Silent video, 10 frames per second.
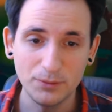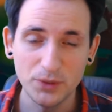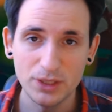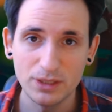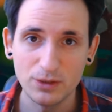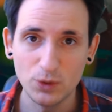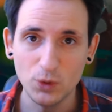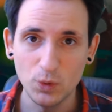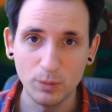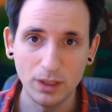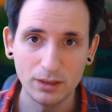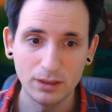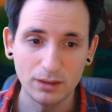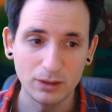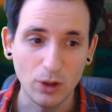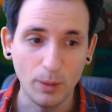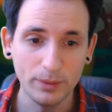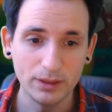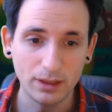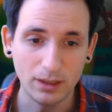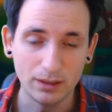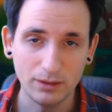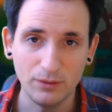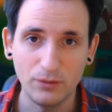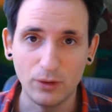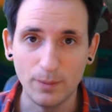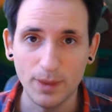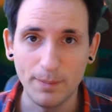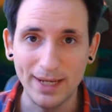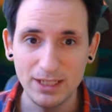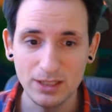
which is a 2-mana common card from the Mage